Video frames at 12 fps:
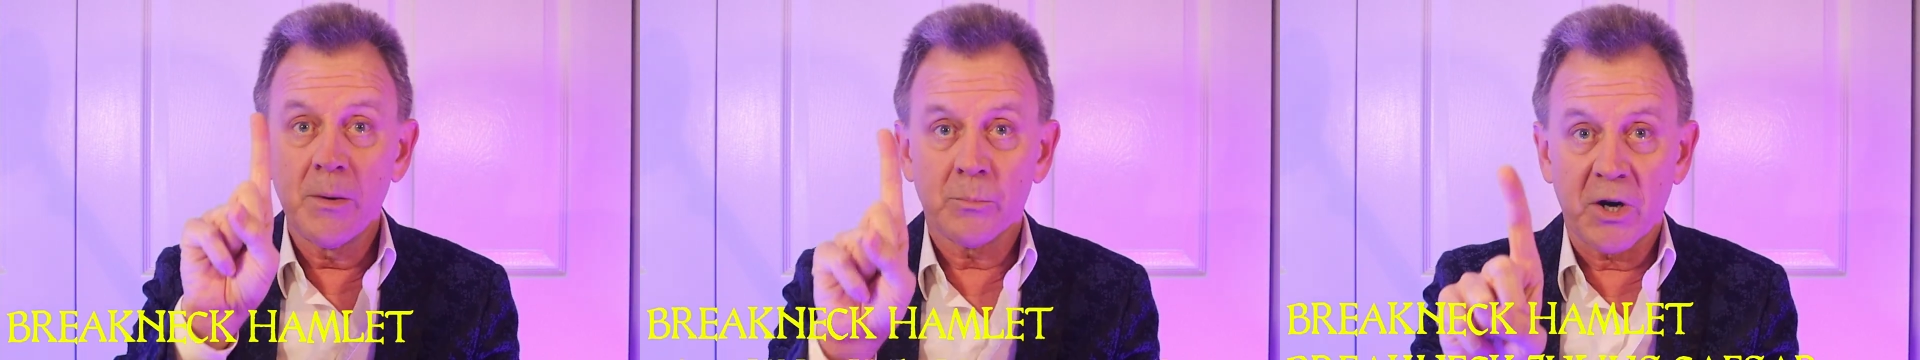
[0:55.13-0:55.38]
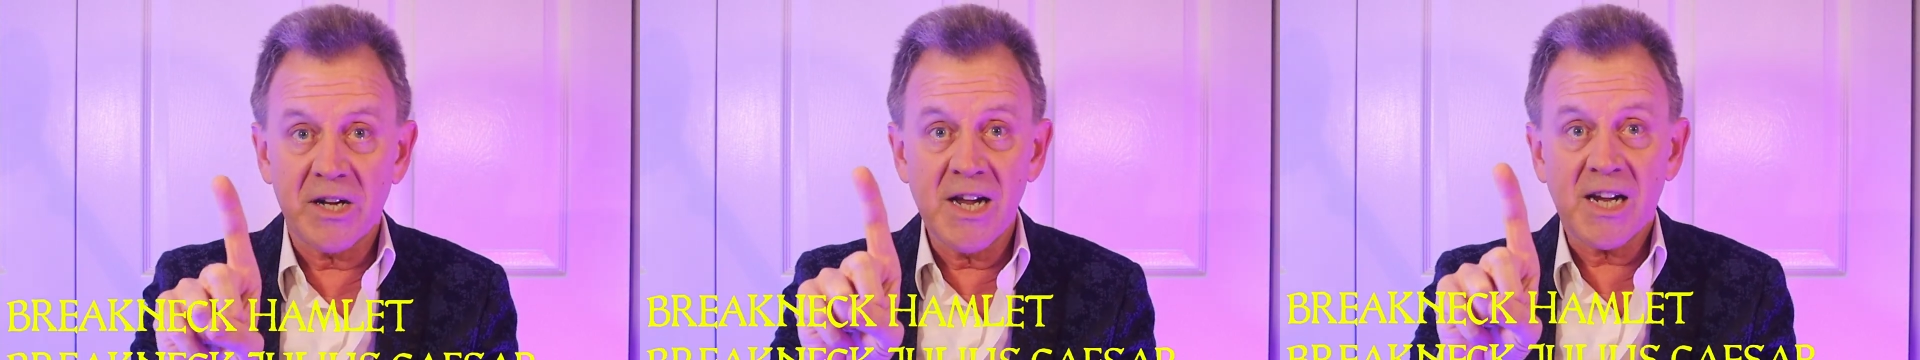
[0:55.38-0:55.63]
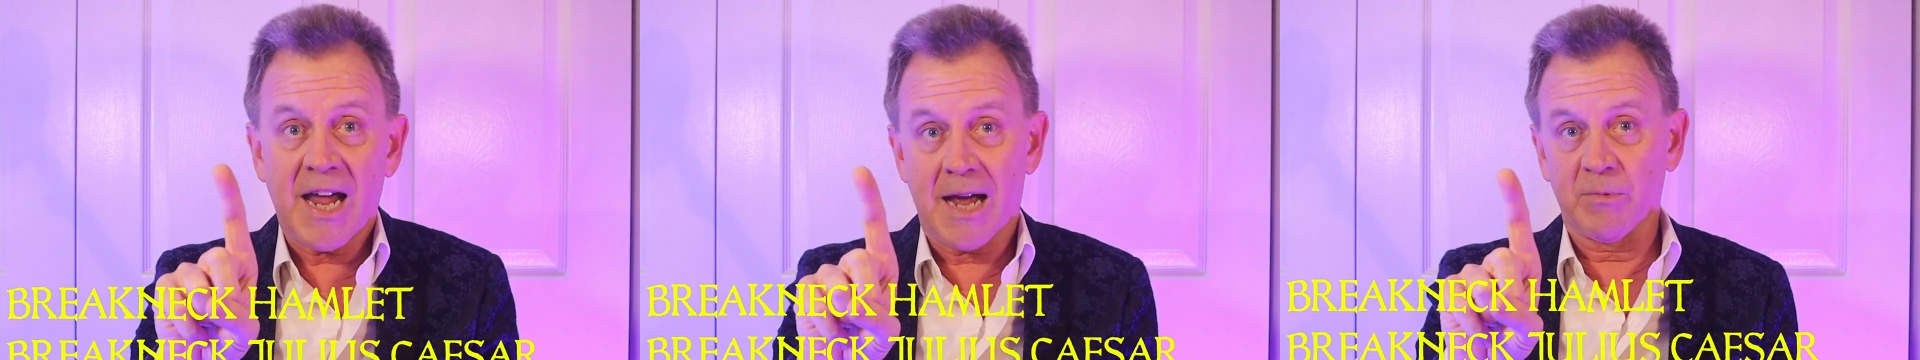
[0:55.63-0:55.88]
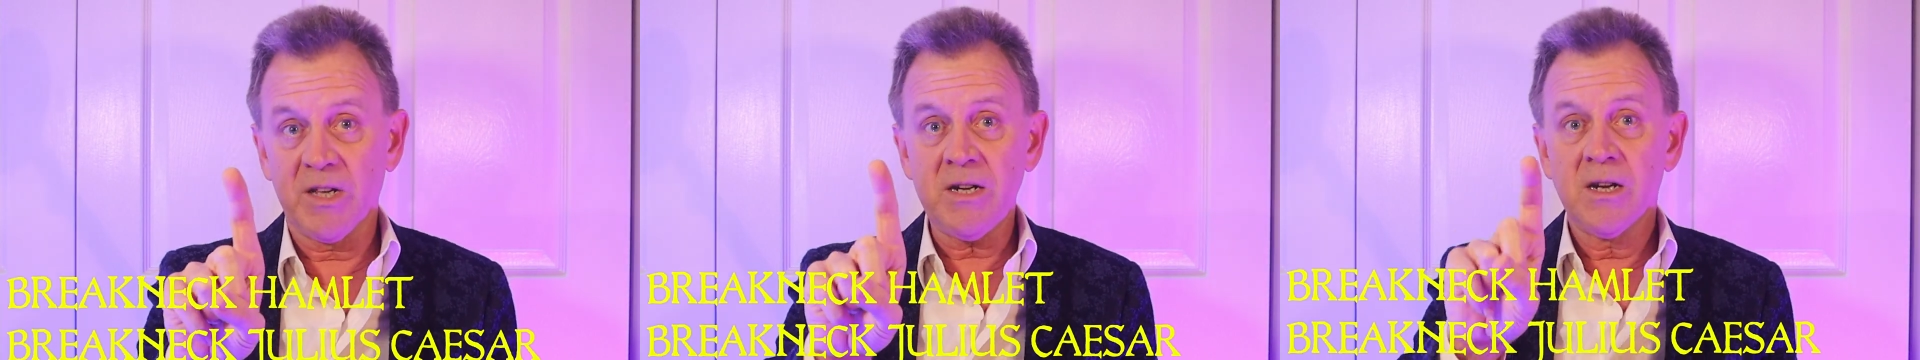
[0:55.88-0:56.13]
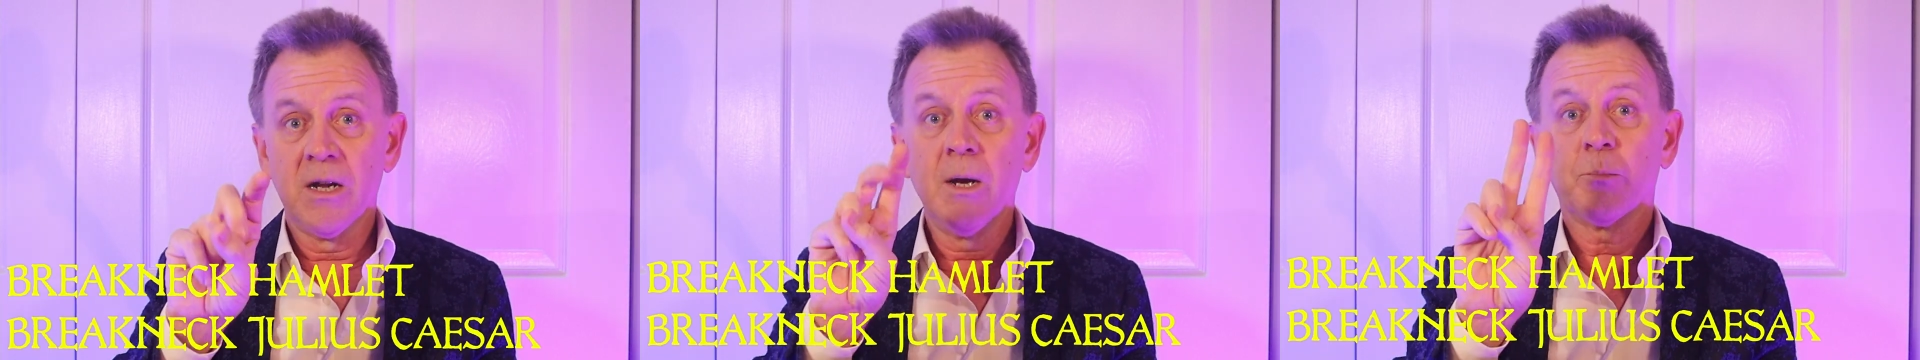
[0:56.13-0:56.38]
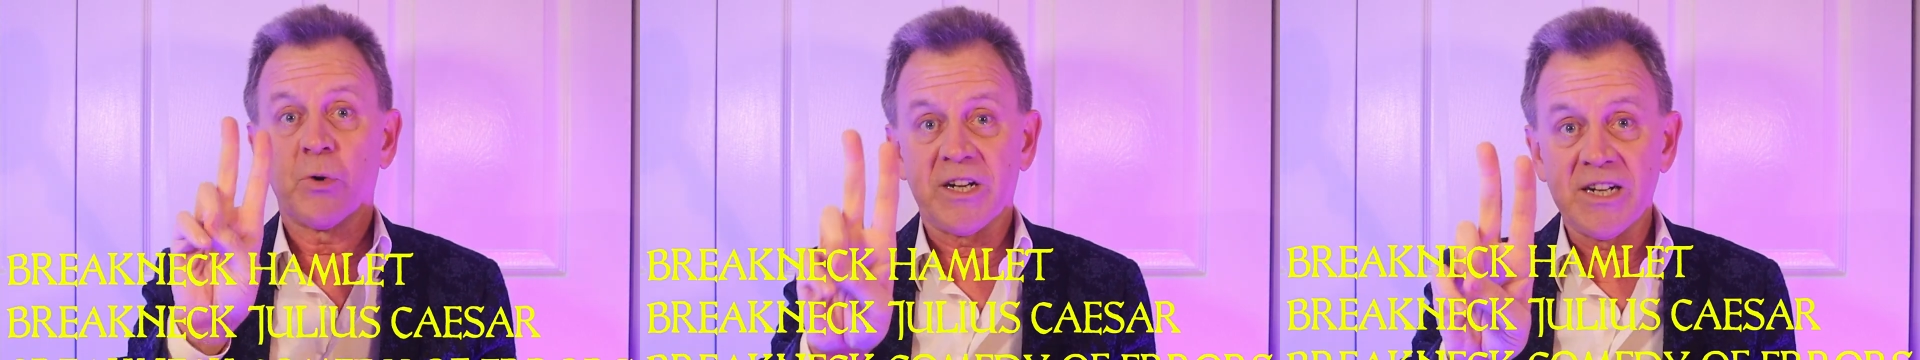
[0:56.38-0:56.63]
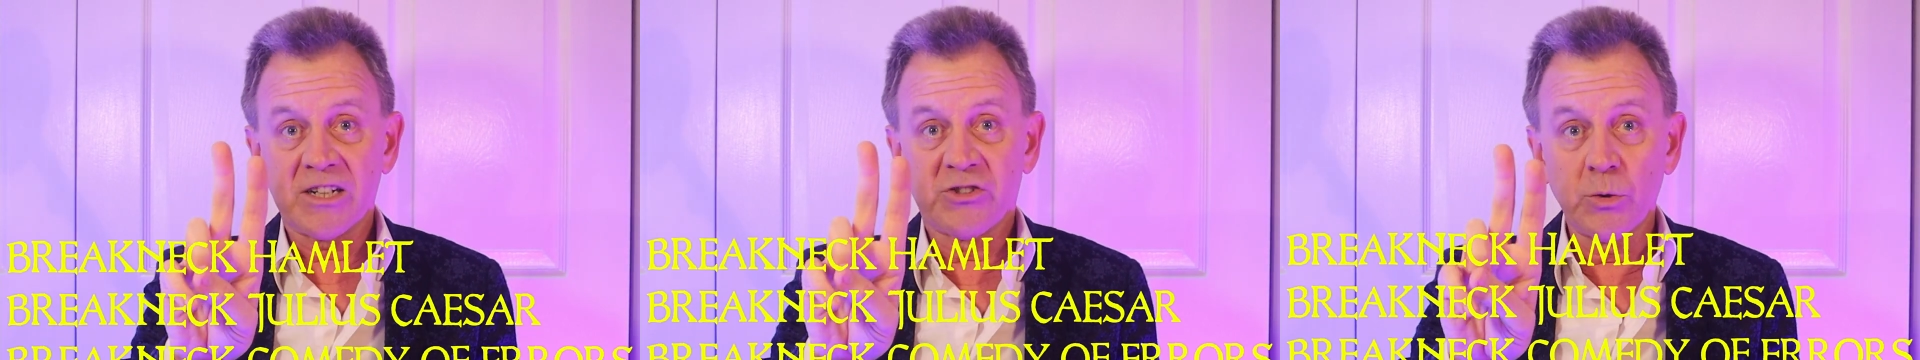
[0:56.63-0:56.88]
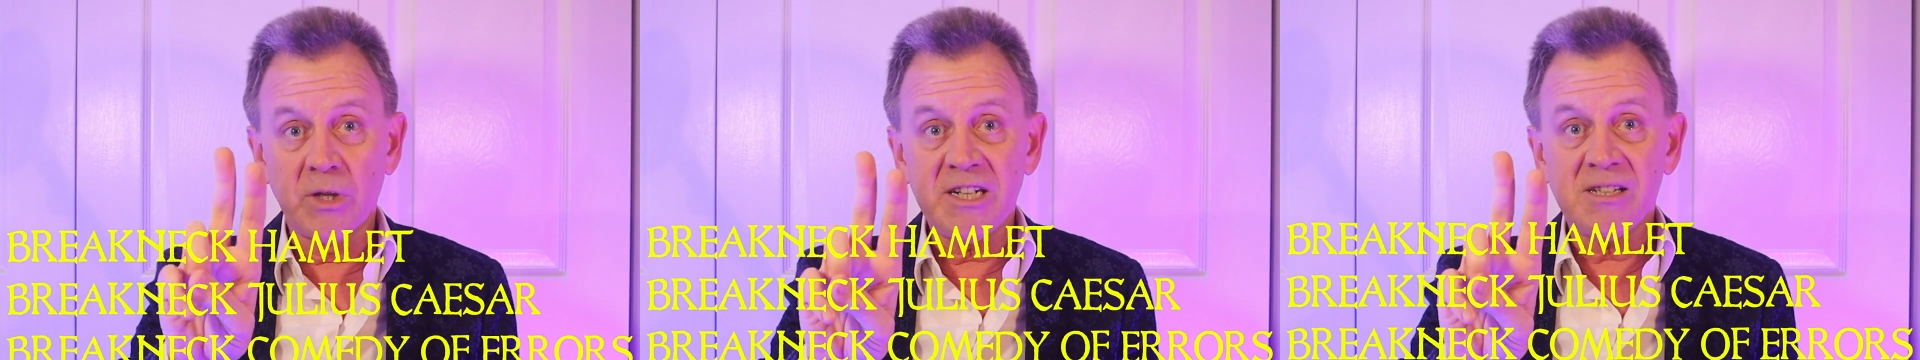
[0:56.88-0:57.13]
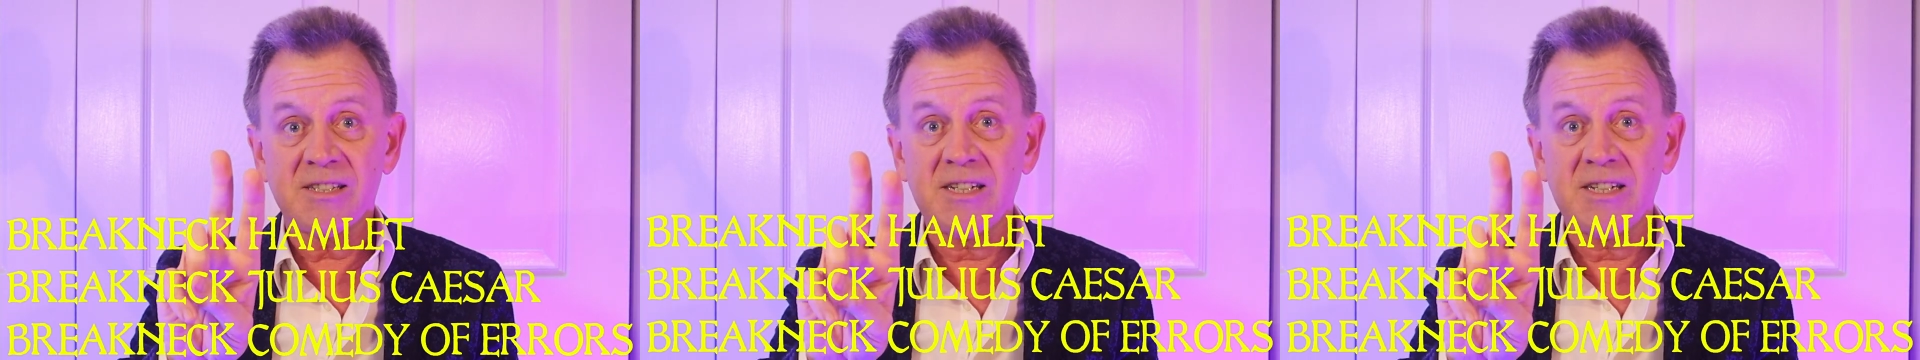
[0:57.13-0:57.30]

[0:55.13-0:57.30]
Breakneck Hamlet, Breakneck Julius